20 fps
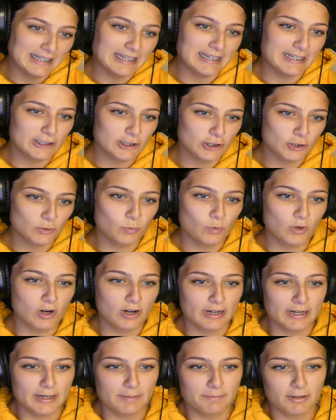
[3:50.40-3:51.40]
He's just
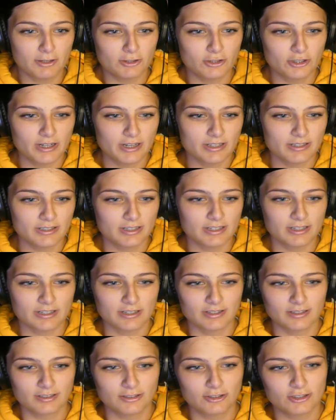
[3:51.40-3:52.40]
worried about
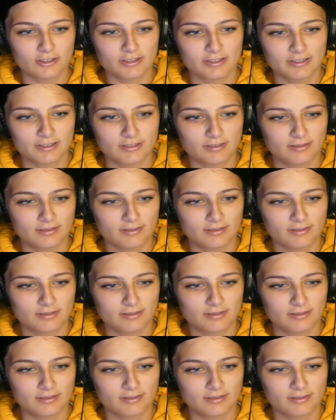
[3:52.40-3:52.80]
Jesse. Just...